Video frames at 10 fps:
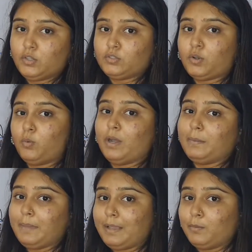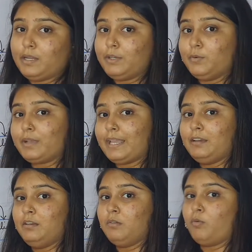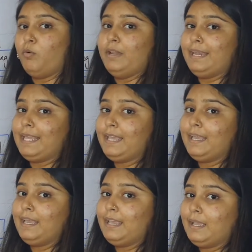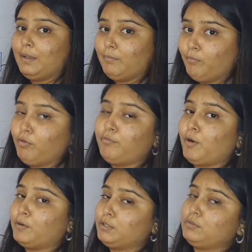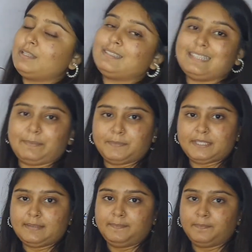So one by one you can only move forward to the steps.